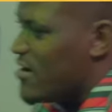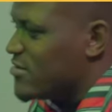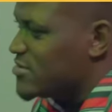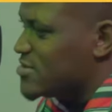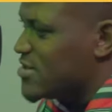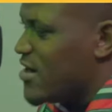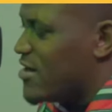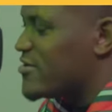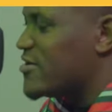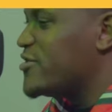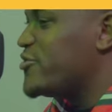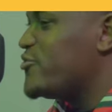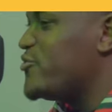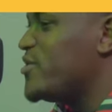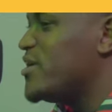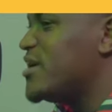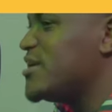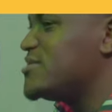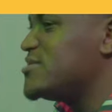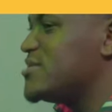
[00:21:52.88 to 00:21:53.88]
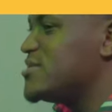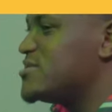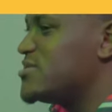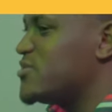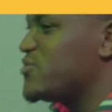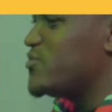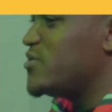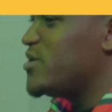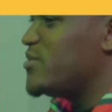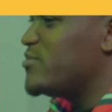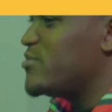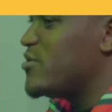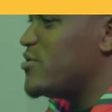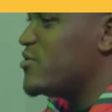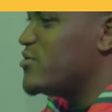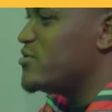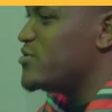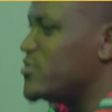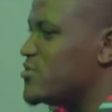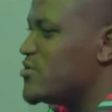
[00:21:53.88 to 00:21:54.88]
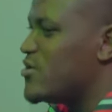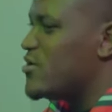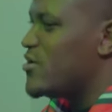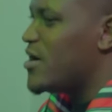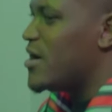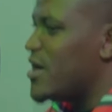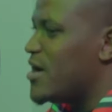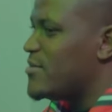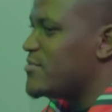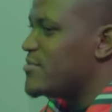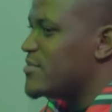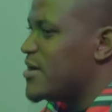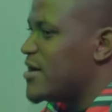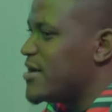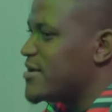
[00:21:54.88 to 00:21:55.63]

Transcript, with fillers: than social. The media. social media, shandies, you know, yeah.